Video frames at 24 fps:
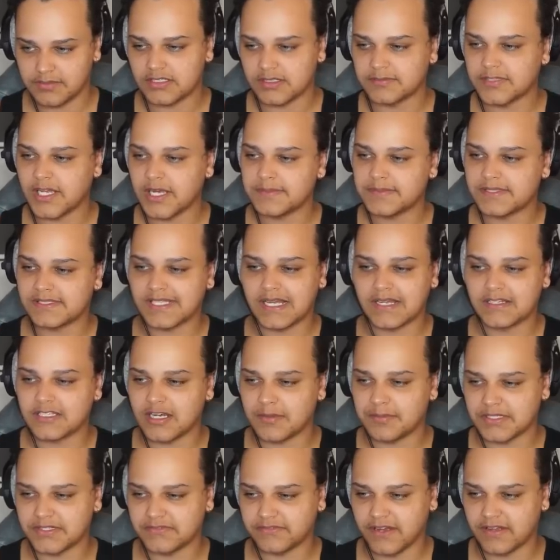Sometimes stand
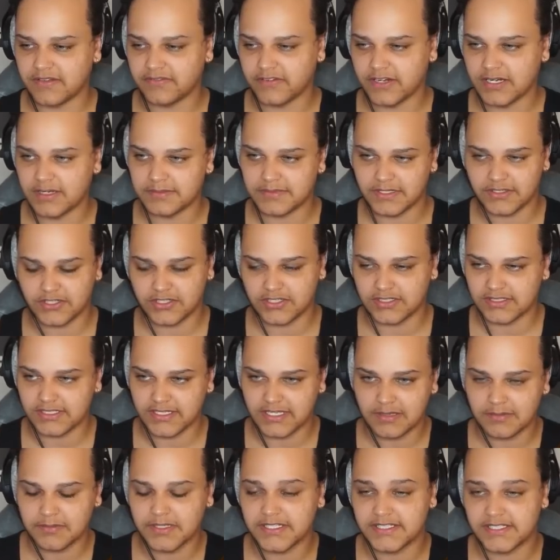jab is 5 frames, as you can see.
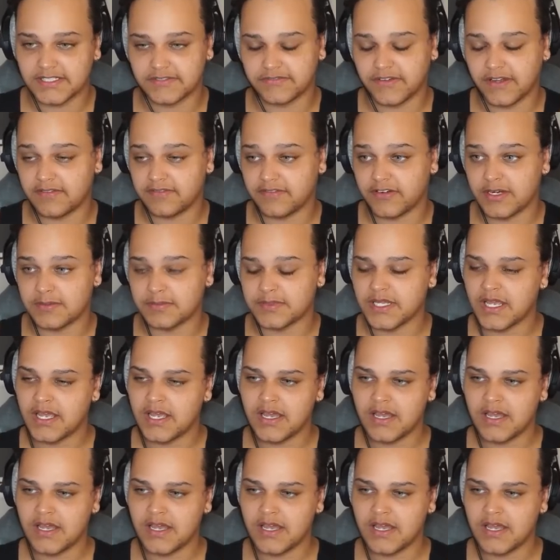Kimberly's is 5 frames.